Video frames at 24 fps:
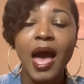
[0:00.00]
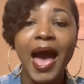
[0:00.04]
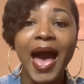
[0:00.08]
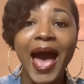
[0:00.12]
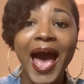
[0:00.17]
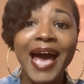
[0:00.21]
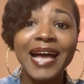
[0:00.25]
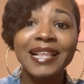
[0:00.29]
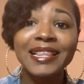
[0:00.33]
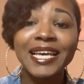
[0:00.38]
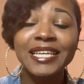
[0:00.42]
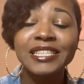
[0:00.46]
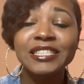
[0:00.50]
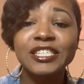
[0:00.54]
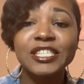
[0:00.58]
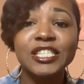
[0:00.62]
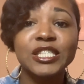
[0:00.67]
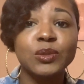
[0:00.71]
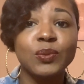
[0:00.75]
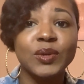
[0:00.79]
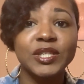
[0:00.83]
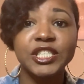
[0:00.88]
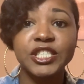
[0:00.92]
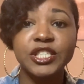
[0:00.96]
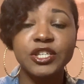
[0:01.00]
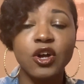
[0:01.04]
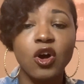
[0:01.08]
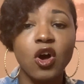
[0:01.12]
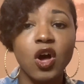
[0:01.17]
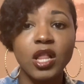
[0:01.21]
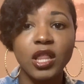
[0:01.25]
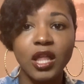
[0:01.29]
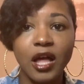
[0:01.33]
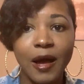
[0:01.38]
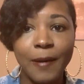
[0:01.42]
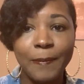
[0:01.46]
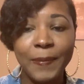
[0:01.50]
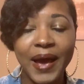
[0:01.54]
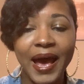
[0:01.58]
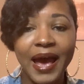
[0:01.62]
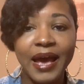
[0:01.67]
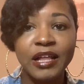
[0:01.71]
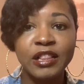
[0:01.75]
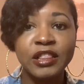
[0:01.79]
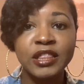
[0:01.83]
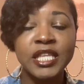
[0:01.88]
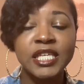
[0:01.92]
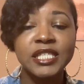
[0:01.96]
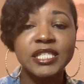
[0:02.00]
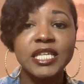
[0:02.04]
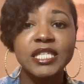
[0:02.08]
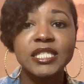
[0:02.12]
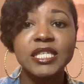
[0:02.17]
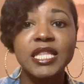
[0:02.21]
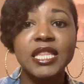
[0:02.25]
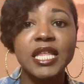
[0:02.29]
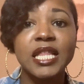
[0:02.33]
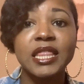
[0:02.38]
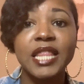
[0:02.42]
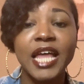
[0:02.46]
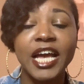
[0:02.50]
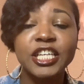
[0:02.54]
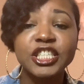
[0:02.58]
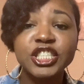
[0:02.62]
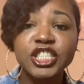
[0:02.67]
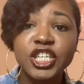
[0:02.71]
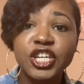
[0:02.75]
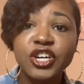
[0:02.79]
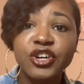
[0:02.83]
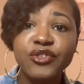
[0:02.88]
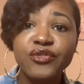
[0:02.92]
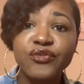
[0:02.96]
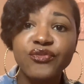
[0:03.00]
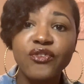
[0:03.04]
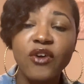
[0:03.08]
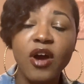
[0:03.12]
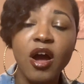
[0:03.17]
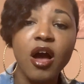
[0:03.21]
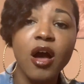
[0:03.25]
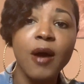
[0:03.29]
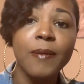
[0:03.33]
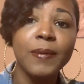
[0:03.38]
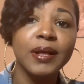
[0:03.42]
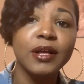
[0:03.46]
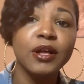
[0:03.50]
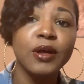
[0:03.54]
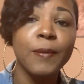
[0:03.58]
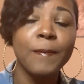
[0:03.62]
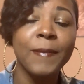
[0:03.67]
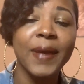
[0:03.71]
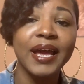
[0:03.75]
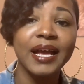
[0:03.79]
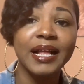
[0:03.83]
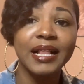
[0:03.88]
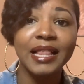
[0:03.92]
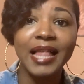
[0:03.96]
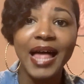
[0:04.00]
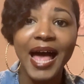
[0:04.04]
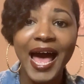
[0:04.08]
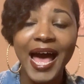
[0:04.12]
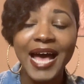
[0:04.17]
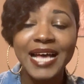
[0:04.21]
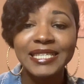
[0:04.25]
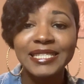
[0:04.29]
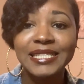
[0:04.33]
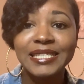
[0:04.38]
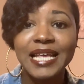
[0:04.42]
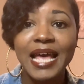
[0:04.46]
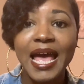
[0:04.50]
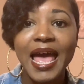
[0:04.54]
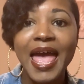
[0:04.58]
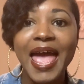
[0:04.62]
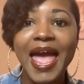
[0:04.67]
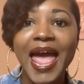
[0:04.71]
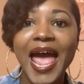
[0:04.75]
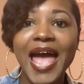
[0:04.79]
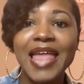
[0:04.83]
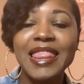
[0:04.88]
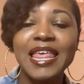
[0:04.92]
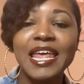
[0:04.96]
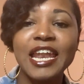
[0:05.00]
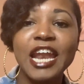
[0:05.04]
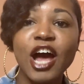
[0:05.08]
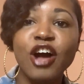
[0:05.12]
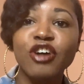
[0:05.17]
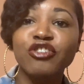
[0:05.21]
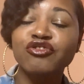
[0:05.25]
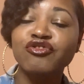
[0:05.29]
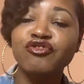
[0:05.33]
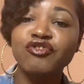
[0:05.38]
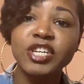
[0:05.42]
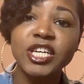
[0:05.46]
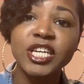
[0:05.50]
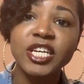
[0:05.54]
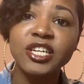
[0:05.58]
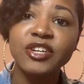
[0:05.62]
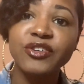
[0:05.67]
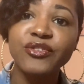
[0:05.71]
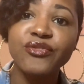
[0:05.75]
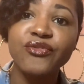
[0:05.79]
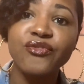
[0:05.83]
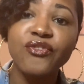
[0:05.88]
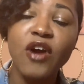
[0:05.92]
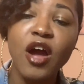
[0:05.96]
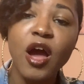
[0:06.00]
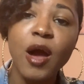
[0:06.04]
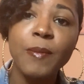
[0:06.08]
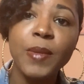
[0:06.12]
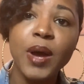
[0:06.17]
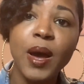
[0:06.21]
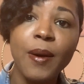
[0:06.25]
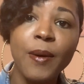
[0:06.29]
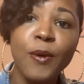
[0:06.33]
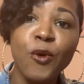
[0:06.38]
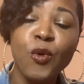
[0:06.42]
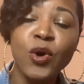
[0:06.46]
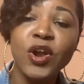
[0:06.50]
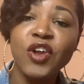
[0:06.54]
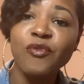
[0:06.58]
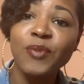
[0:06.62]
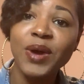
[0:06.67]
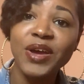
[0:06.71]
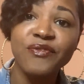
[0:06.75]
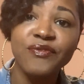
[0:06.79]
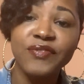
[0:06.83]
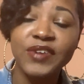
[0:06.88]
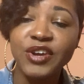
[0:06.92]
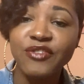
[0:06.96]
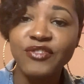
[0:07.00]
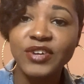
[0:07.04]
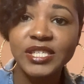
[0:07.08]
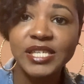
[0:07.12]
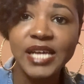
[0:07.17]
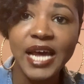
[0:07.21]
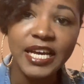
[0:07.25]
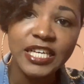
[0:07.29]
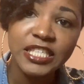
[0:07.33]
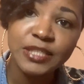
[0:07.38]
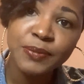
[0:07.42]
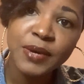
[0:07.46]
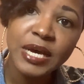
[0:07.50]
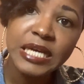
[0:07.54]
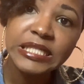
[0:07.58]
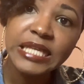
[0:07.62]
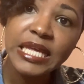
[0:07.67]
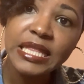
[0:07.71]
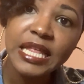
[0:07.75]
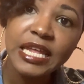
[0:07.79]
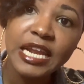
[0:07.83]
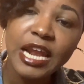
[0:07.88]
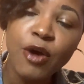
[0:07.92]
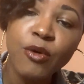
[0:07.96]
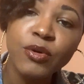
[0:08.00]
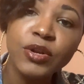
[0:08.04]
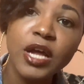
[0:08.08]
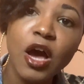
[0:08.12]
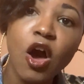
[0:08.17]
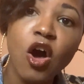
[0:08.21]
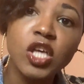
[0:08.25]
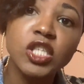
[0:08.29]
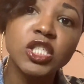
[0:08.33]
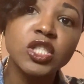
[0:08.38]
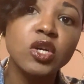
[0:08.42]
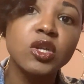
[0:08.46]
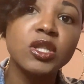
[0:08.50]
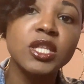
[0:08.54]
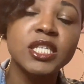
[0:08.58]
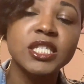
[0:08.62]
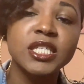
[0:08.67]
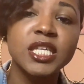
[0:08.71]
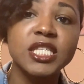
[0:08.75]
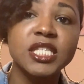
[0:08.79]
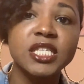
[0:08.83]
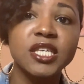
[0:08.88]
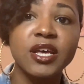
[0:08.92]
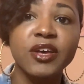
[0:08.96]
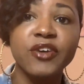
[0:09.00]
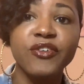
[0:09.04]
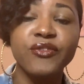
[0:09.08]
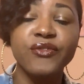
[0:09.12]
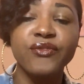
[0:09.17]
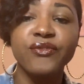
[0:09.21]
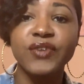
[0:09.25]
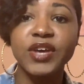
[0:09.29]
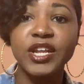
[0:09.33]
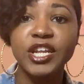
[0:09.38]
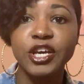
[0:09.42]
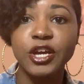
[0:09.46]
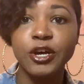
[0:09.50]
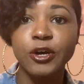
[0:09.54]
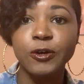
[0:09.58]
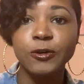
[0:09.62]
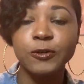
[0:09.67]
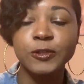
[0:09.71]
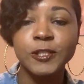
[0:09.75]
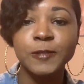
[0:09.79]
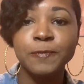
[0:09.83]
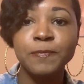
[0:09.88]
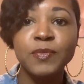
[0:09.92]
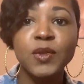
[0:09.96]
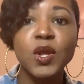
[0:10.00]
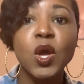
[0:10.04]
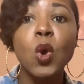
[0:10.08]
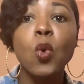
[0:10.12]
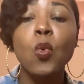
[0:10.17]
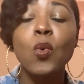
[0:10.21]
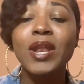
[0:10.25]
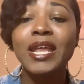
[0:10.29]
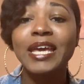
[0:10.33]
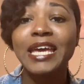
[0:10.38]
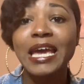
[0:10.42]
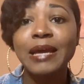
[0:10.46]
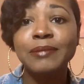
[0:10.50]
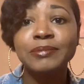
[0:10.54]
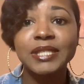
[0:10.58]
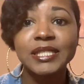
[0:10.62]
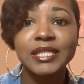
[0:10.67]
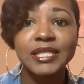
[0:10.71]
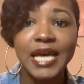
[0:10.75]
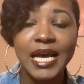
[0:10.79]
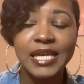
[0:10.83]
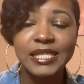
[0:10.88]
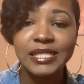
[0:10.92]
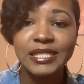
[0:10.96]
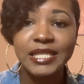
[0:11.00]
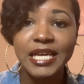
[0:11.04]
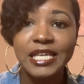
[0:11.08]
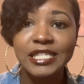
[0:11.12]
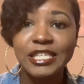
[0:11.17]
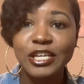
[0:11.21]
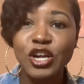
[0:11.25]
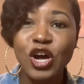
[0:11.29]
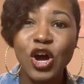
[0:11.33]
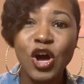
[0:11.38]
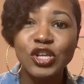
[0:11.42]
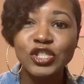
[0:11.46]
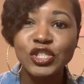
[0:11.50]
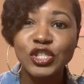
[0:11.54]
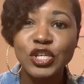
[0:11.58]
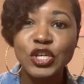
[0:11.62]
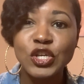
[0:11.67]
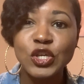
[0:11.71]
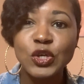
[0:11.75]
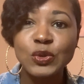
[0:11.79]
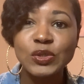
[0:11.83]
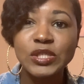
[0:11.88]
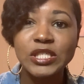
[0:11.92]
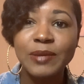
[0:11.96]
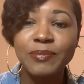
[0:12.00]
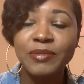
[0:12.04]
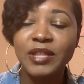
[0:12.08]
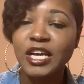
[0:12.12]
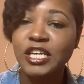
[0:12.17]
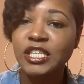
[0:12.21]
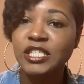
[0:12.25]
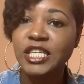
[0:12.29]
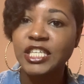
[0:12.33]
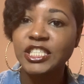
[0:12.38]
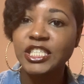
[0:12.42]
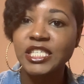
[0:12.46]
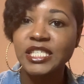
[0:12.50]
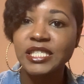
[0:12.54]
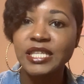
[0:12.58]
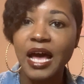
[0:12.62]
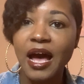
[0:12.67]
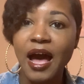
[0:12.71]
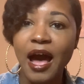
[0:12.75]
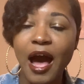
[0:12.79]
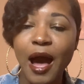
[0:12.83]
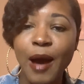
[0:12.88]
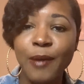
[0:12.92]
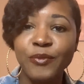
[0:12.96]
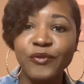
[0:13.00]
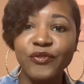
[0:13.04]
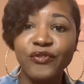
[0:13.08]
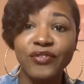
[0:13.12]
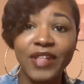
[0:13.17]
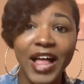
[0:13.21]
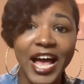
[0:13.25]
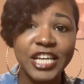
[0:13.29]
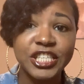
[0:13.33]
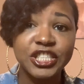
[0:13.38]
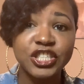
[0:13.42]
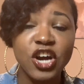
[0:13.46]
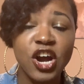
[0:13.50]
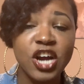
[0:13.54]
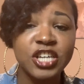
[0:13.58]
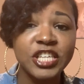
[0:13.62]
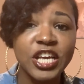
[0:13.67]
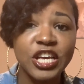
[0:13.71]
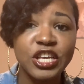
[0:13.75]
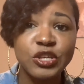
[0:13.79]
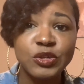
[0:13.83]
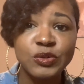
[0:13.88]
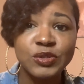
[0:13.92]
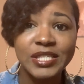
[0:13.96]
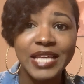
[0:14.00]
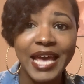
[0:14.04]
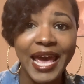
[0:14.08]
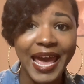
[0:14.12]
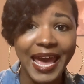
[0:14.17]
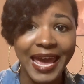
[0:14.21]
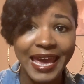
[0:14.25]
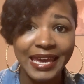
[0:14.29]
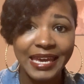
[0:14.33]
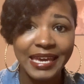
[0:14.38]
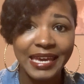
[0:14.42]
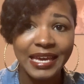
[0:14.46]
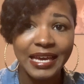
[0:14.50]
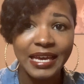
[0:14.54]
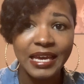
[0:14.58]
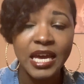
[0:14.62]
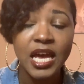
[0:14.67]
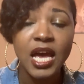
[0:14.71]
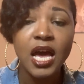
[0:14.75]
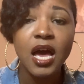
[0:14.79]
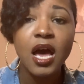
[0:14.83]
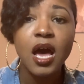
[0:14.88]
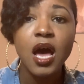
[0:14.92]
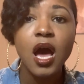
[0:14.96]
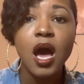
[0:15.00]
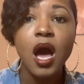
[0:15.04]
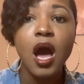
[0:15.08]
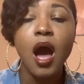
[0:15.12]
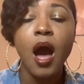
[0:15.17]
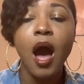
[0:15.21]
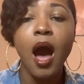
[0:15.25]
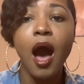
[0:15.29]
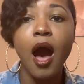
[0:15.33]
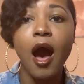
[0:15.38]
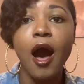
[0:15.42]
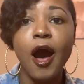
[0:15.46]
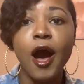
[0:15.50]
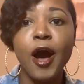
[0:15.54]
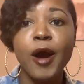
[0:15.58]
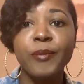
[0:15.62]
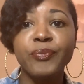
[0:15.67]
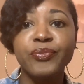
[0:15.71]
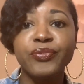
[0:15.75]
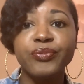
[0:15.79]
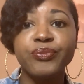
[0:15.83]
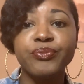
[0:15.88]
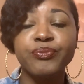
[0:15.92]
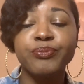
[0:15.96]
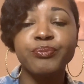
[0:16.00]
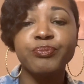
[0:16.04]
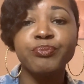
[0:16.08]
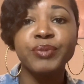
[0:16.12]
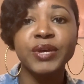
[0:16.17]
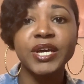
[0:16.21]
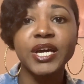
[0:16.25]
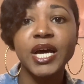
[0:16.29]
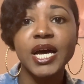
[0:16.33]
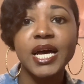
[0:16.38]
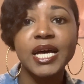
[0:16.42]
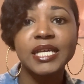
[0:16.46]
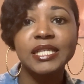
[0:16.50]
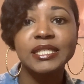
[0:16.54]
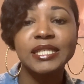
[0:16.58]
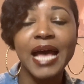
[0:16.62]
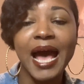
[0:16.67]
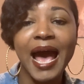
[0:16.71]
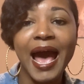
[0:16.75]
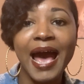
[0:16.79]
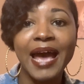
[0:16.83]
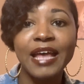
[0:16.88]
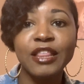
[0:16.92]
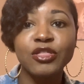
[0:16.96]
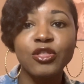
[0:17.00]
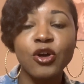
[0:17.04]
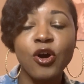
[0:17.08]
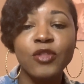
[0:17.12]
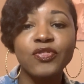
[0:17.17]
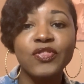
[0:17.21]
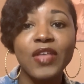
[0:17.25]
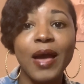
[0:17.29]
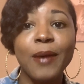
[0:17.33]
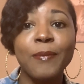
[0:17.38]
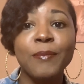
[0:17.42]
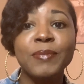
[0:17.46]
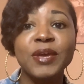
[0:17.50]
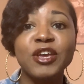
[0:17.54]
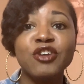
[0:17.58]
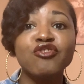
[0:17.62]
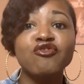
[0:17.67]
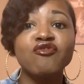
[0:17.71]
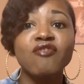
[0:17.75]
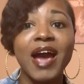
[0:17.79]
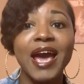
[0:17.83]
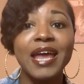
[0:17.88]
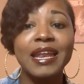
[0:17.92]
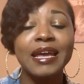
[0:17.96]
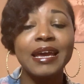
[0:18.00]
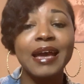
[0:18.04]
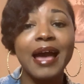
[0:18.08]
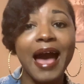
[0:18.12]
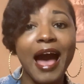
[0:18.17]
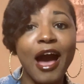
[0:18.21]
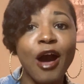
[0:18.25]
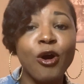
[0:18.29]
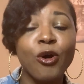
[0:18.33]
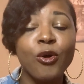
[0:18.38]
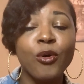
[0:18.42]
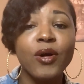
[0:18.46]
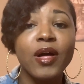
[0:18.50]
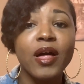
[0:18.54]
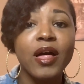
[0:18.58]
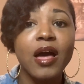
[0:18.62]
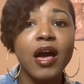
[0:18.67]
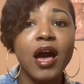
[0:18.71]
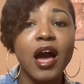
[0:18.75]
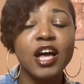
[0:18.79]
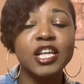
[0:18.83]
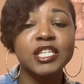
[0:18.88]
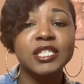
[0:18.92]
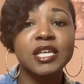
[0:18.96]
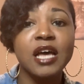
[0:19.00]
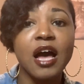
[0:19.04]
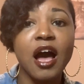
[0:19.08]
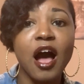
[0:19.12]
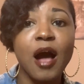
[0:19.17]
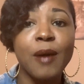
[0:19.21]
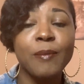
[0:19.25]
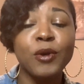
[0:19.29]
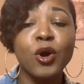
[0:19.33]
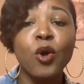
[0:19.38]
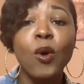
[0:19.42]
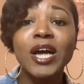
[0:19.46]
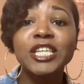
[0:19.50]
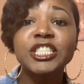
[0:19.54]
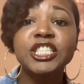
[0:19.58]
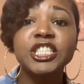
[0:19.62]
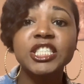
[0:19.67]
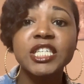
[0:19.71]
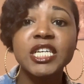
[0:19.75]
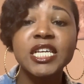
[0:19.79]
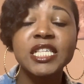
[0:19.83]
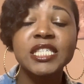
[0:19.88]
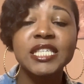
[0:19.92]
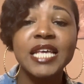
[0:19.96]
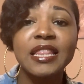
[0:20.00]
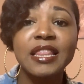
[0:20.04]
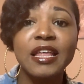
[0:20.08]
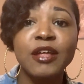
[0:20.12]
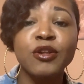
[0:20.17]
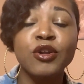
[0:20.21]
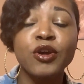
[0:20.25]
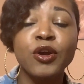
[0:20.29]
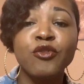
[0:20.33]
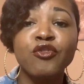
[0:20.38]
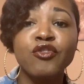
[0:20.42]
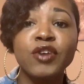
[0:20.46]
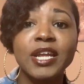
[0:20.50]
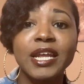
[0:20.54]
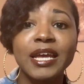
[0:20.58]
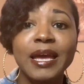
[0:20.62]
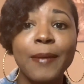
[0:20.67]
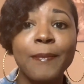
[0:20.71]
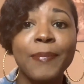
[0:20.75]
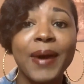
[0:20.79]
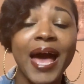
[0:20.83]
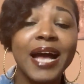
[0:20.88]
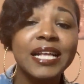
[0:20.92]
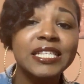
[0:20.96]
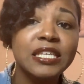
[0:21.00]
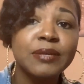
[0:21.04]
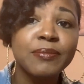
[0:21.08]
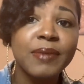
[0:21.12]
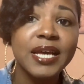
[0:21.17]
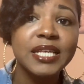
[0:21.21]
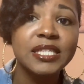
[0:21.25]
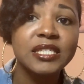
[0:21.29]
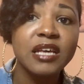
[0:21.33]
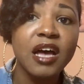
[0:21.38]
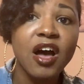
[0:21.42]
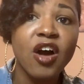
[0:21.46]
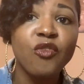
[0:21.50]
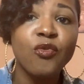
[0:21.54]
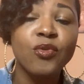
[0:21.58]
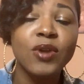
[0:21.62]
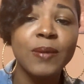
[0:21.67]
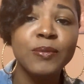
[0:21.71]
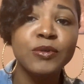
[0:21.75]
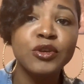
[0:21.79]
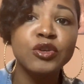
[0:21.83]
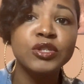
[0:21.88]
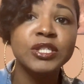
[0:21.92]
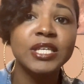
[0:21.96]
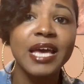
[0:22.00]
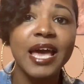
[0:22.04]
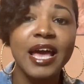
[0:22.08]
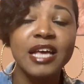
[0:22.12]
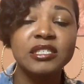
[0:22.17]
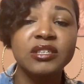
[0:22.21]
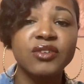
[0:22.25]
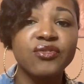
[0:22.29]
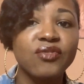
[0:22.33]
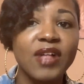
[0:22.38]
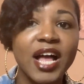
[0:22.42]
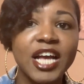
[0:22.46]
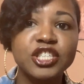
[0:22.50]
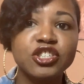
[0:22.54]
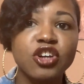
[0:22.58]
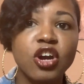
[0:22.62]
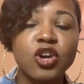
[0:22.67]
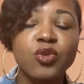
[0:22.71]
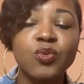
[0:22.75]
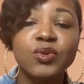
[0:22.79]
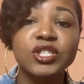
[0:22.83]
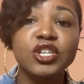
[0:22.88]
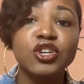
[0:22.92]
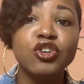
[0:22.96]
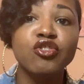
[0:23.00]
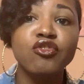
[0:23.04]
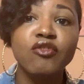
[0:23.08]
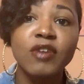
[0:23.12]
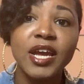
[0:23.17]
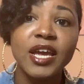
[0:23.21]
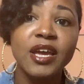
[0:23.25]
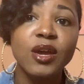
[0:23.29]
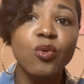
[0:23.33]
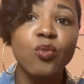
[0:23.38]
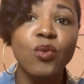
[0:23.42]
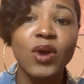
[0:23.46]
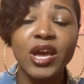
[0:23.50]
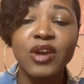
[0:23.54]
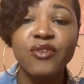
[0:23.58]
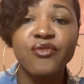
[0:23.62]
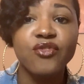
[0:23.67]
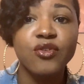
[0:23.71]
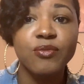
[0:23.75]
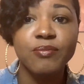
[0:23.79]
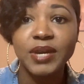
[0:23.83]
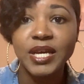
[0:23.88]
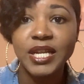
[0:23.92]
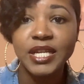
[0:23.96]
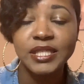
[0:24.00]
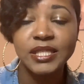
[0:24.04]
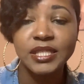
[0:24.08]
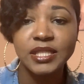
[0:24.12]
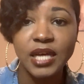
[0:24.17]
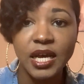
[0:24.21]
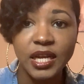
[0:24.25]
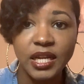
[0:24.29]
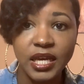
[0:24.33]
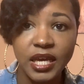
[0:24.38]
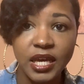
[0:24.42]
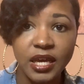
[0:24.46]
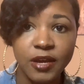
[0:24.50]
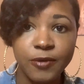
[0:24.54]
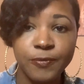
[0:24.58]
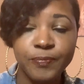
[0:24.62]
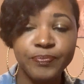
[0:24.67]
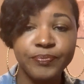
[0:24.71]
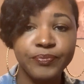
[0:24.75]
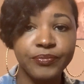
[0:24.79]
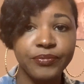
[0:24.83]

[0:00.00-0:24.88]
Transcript: I like to switch it all up. I listen to the lecture from my class and then I'll read from one of my favorite textbooks and then I would also listen to videos. When it came to test days, I'd also use something such as um, flashcards. I used Anki um, because I thought that me writing out um, questions and then reading it back to myself and I'm using it as a flashcard was a great way for me to study.